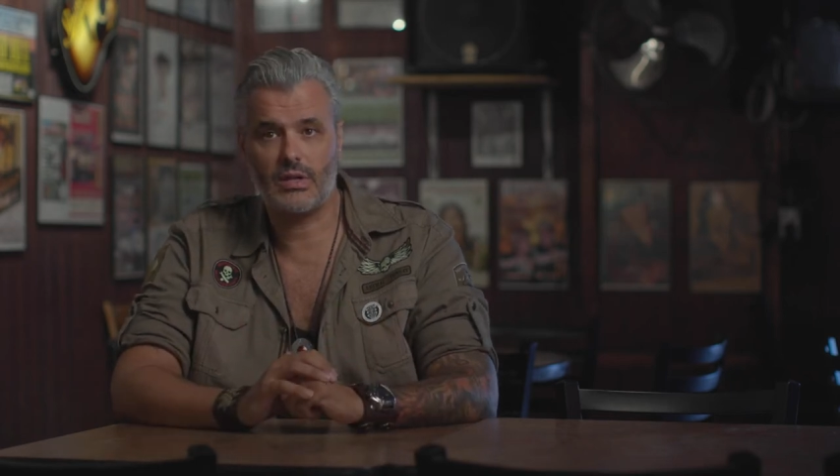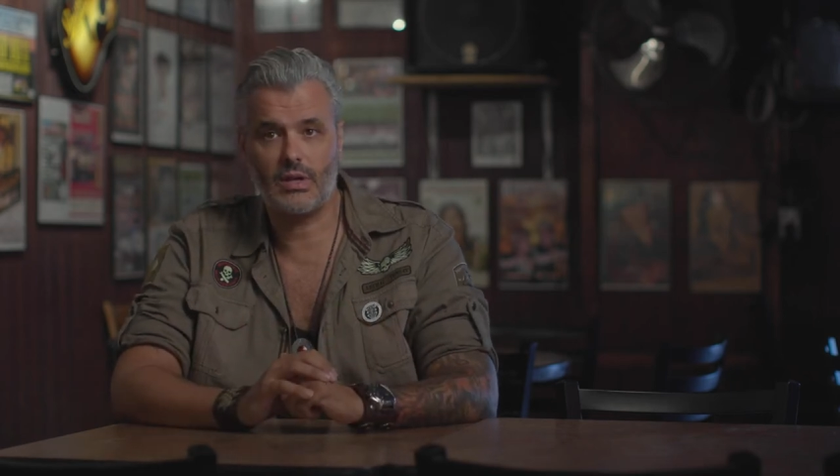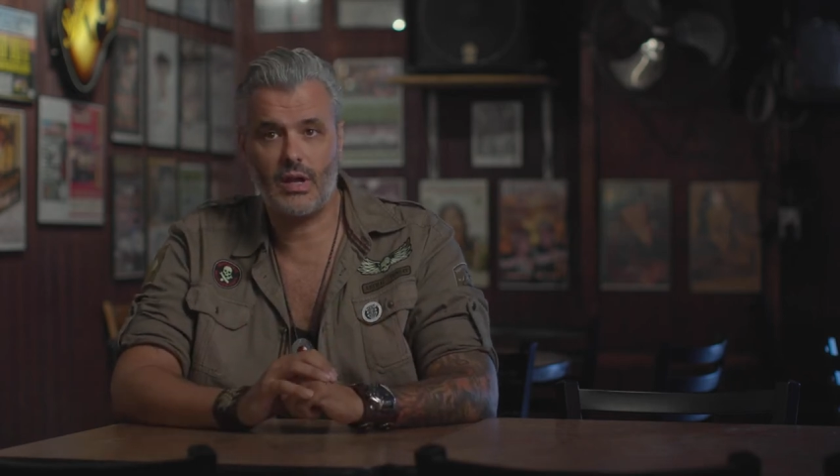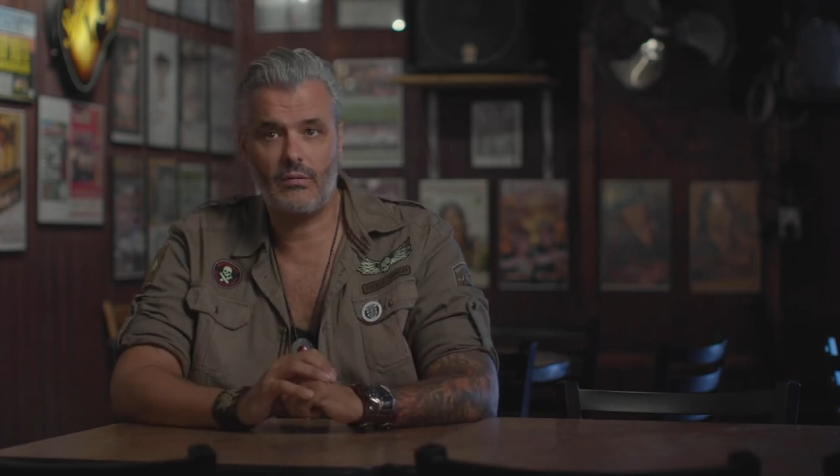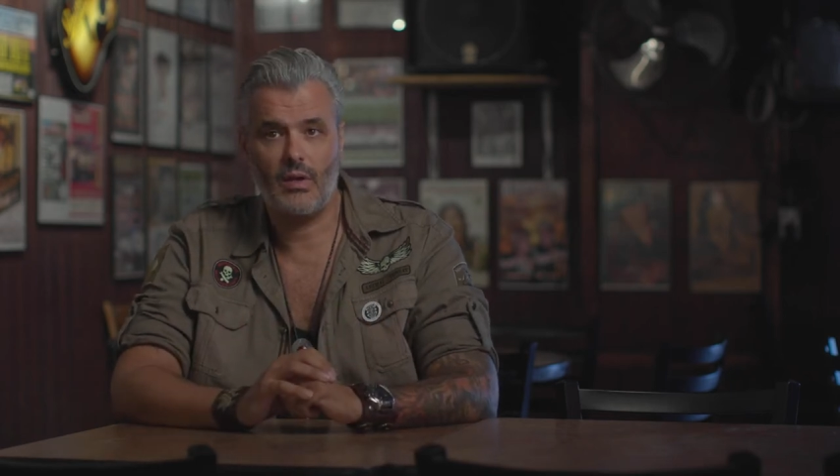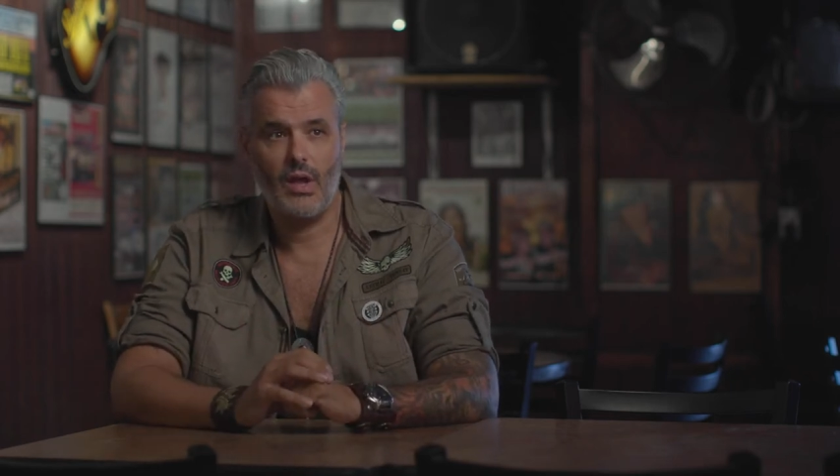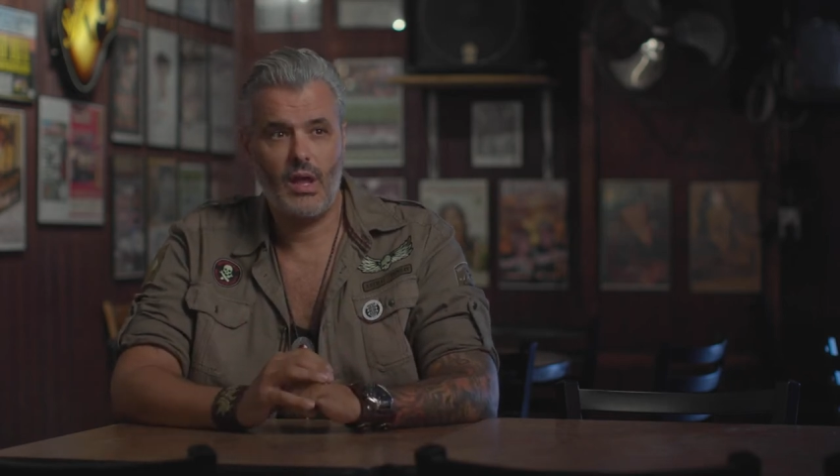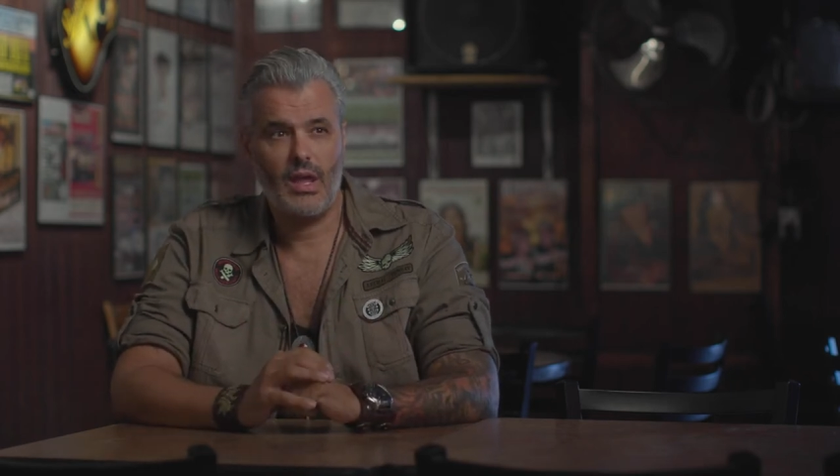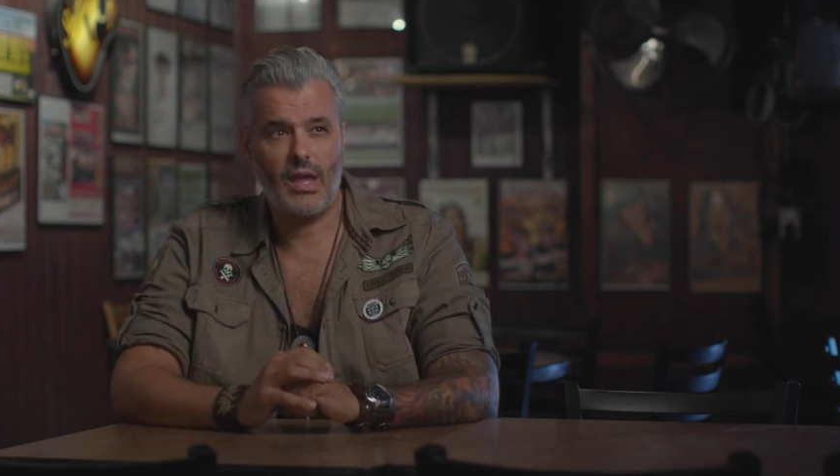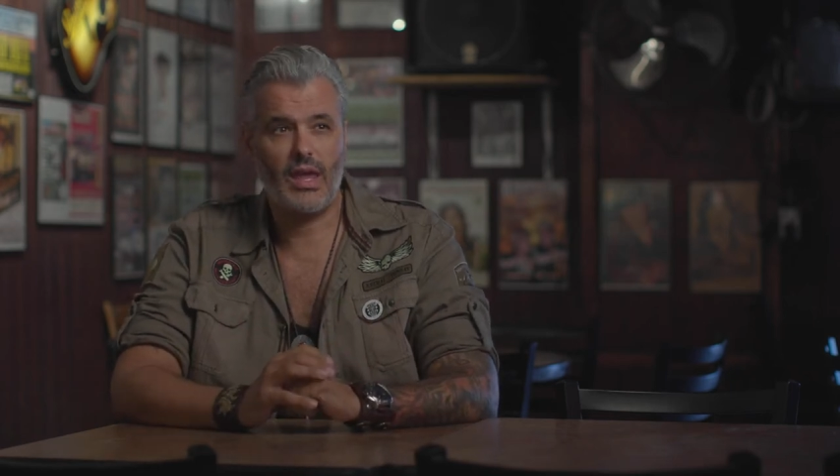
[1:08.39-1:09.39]
And
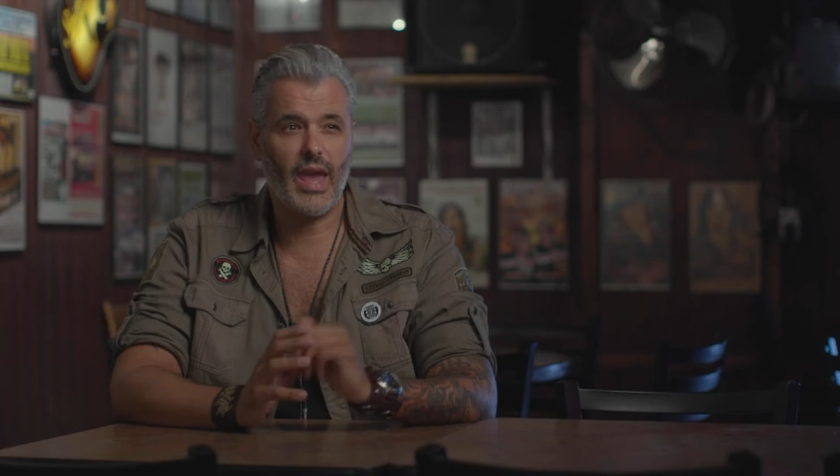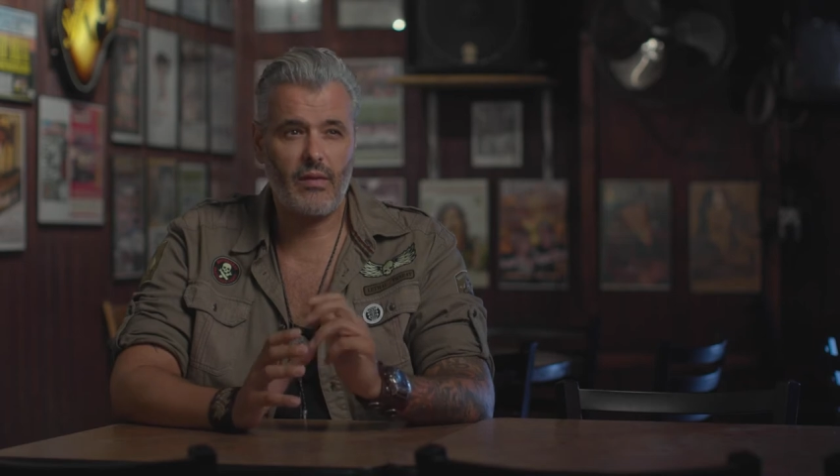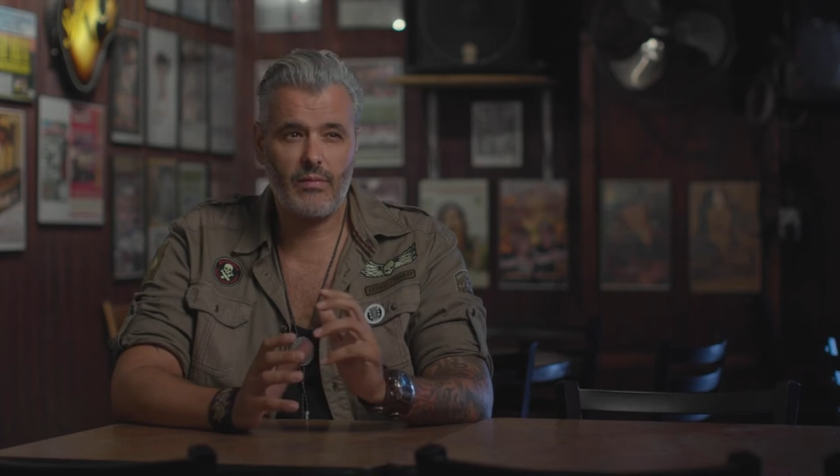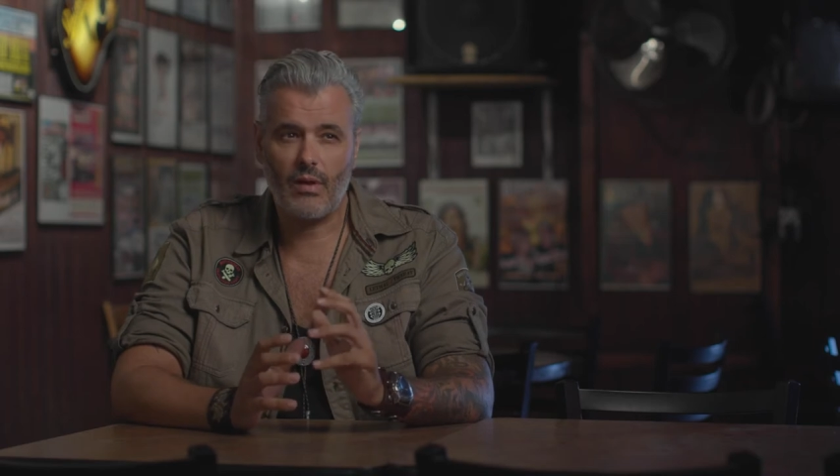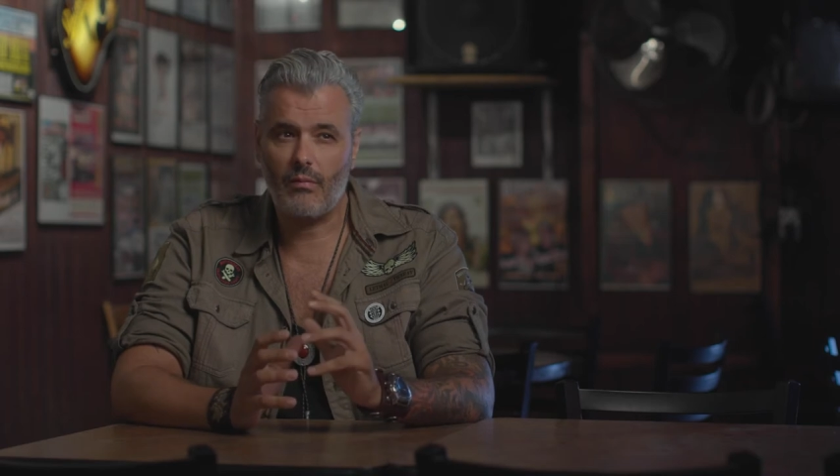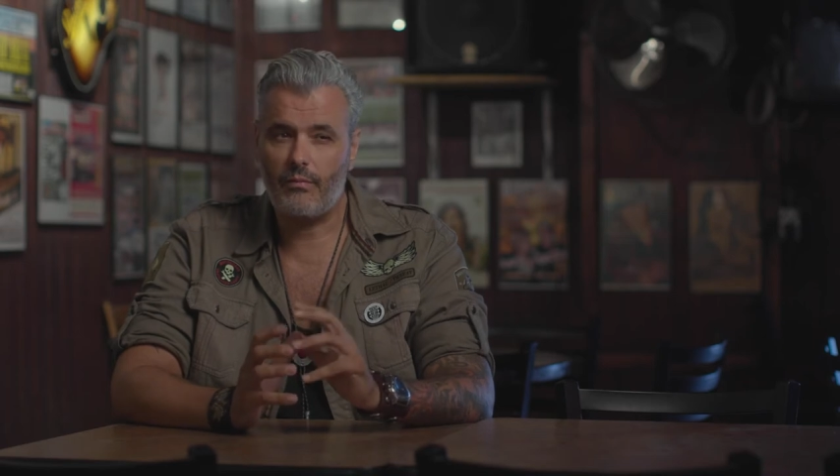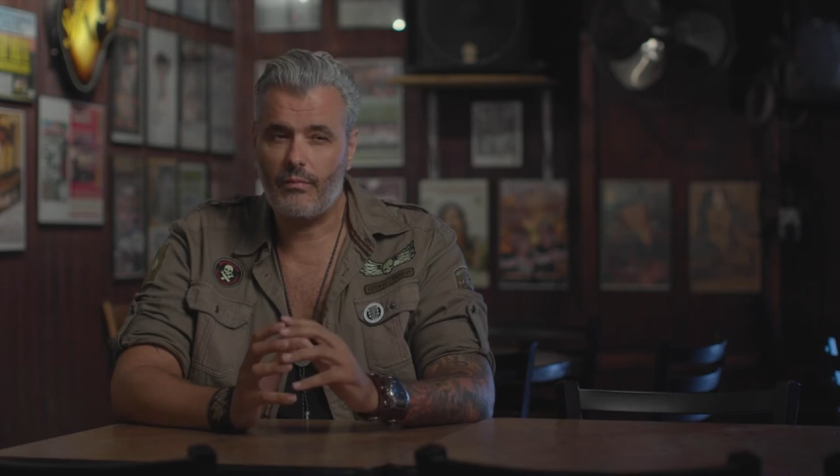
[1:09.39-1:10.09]
it gave me a